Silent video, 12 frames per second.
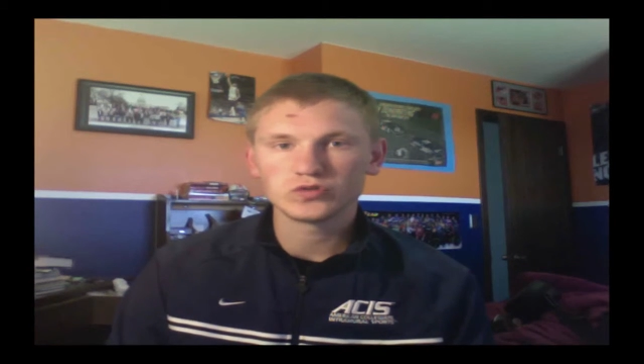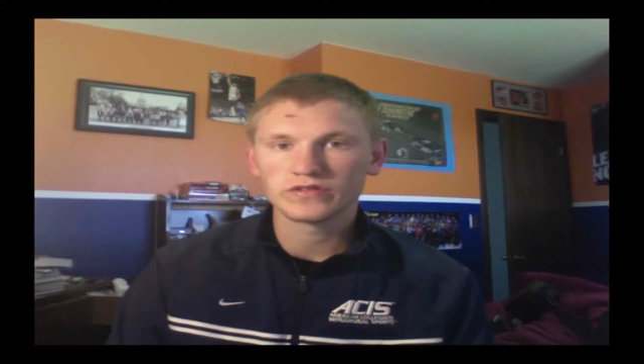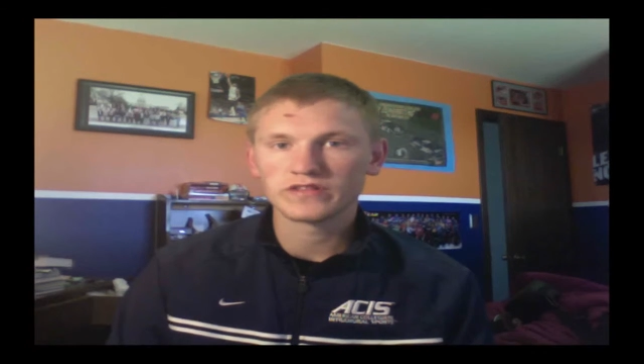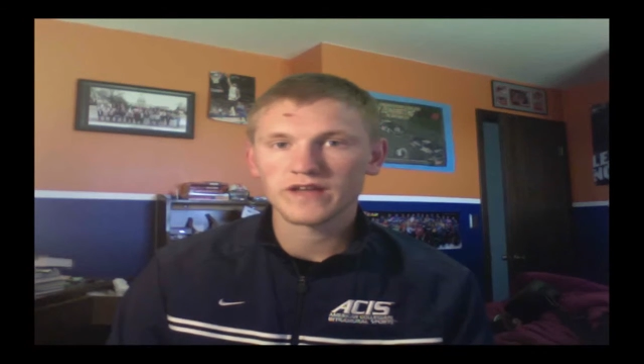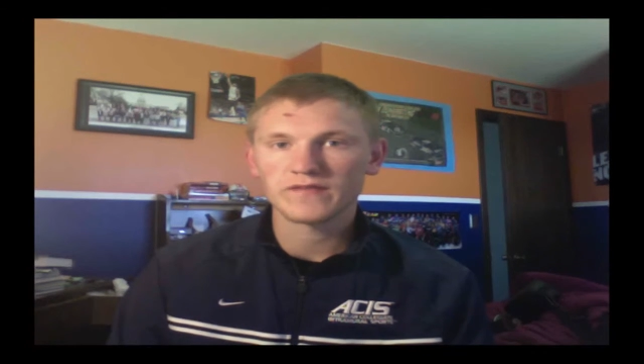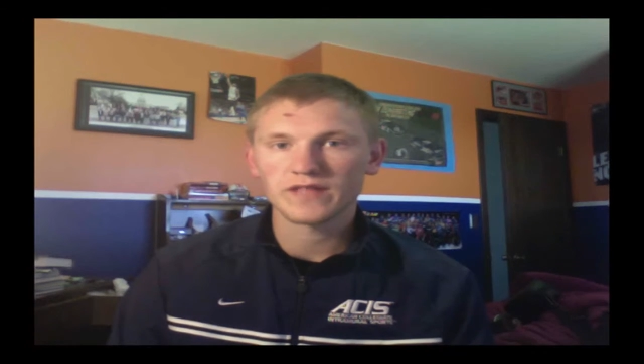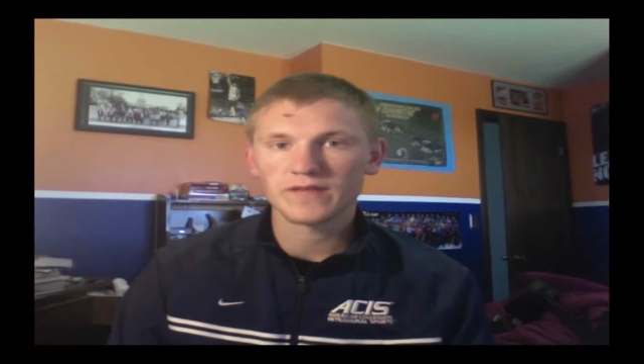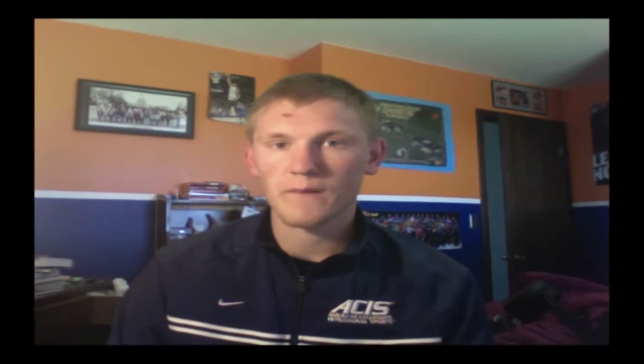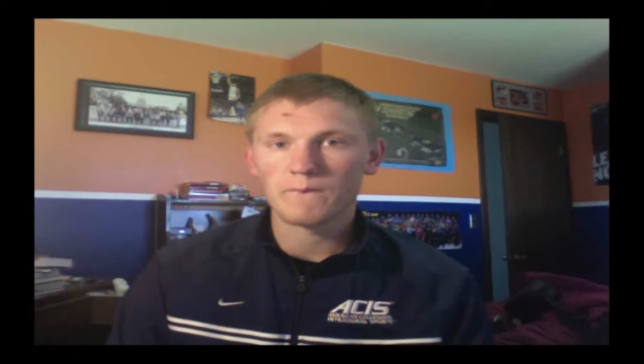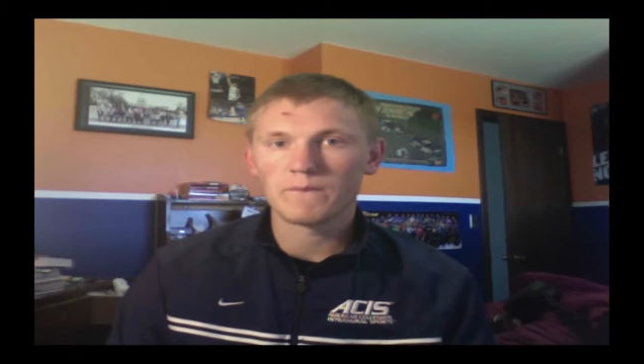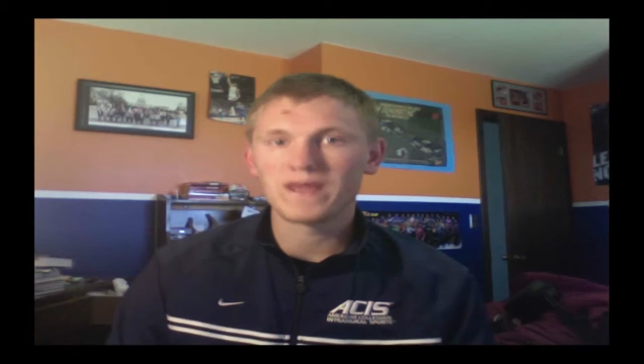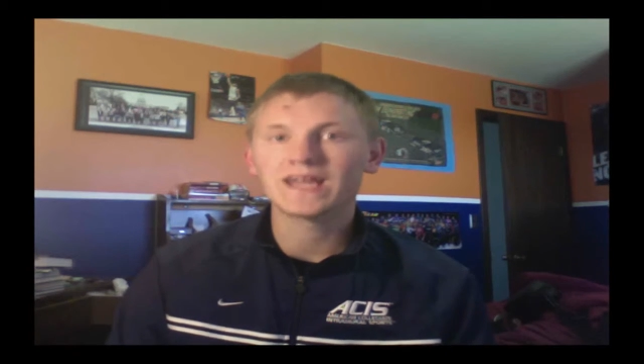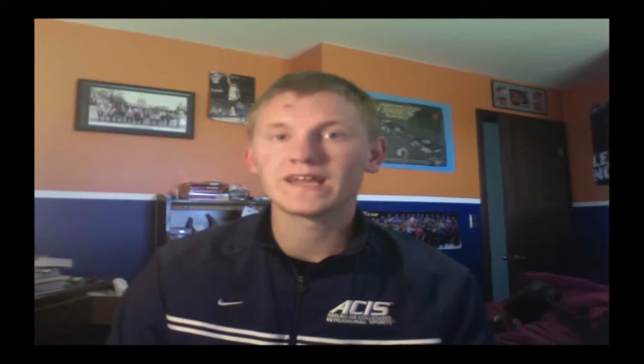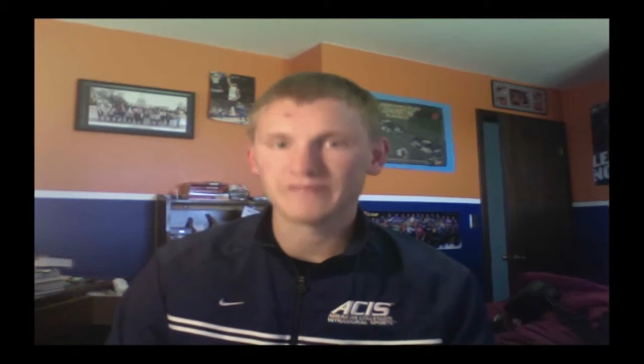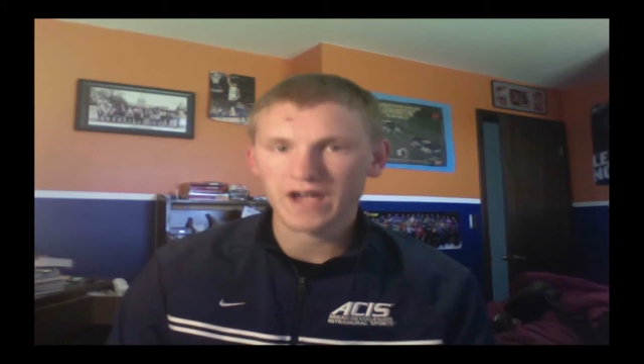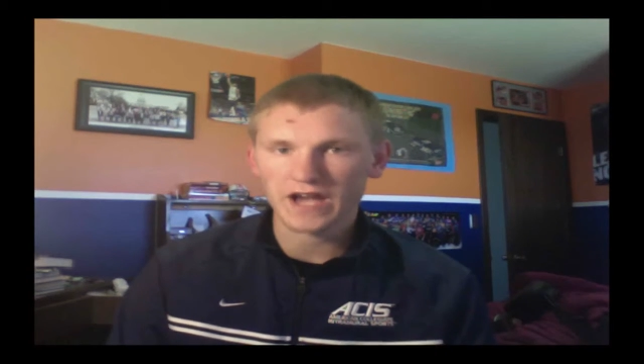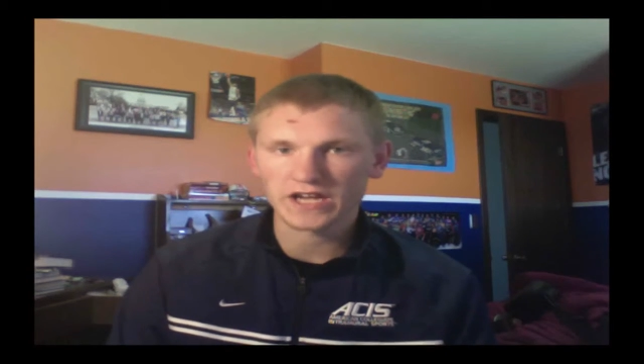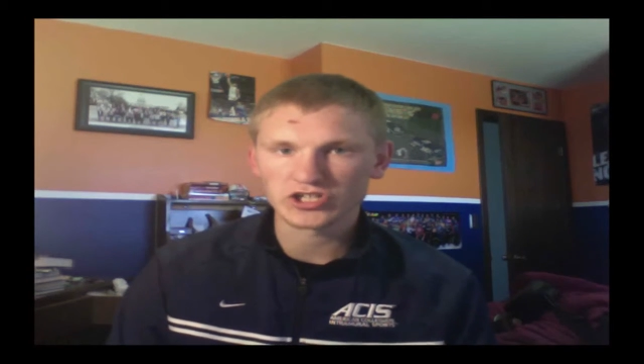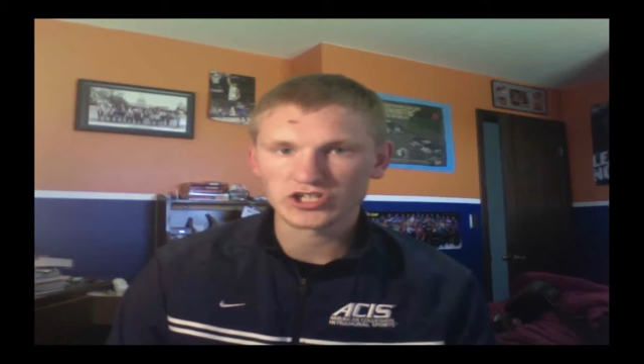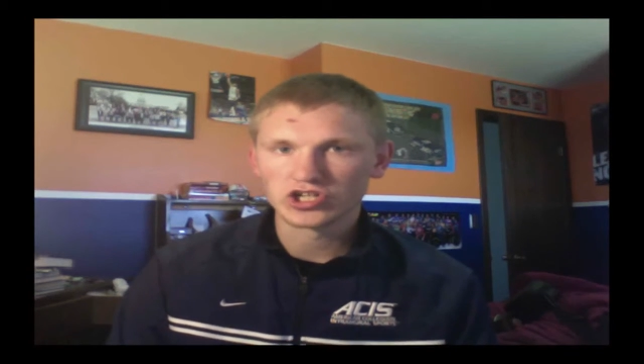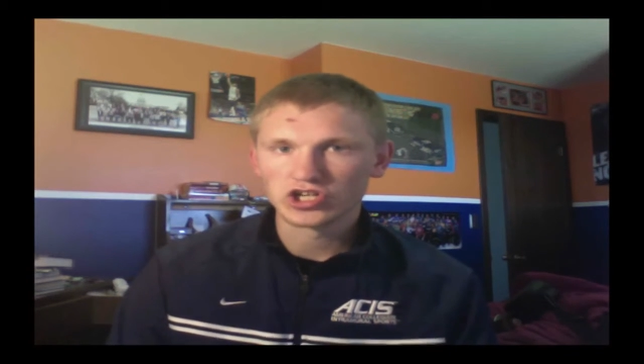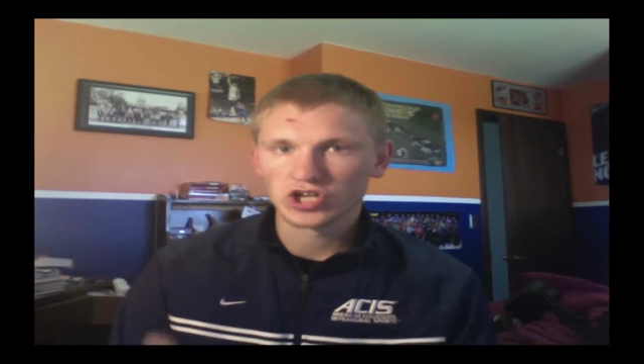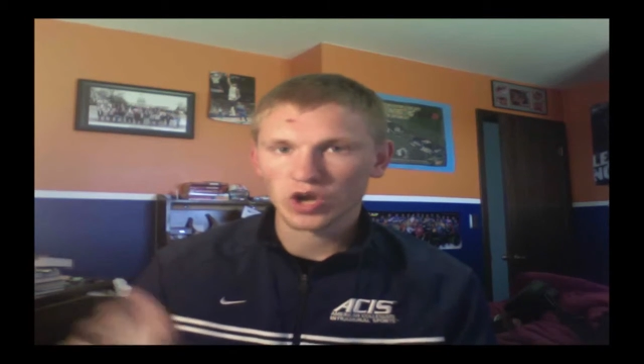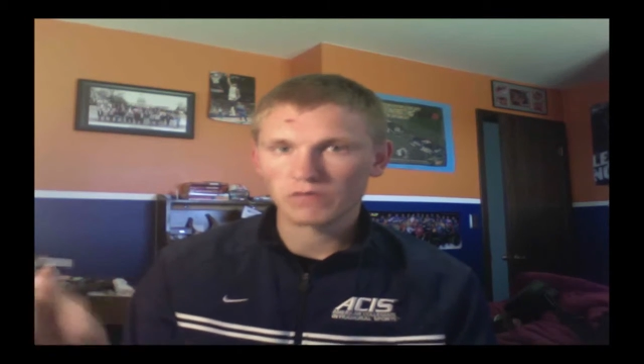they'll definitely have a big advantage
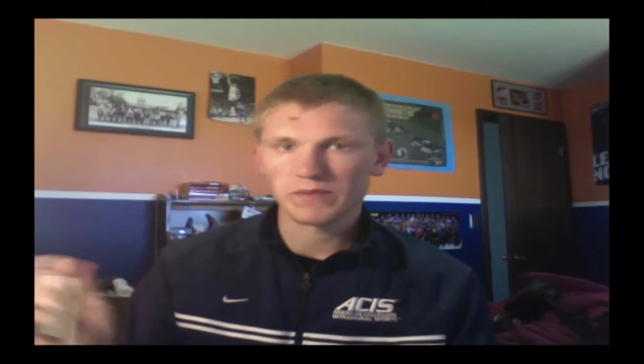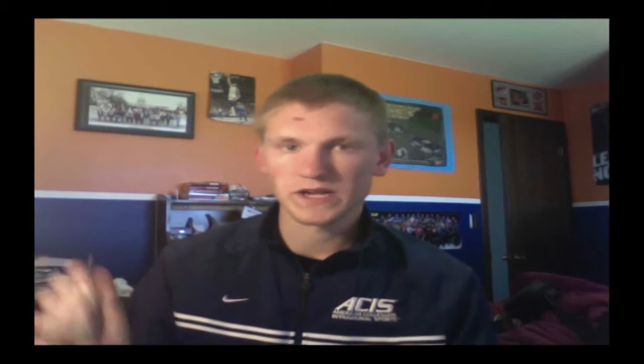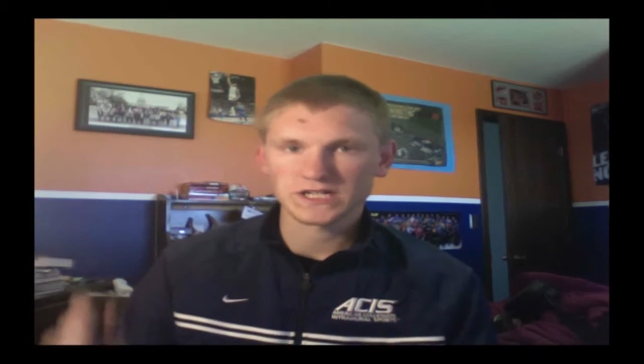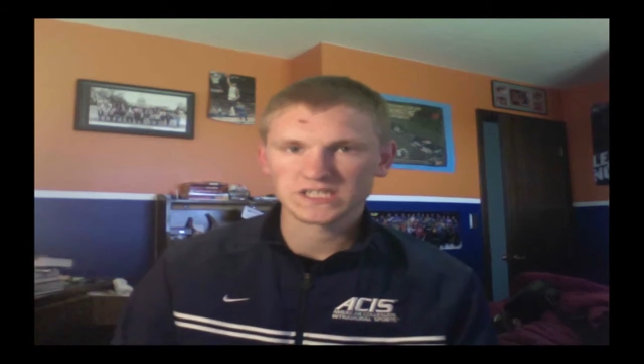going back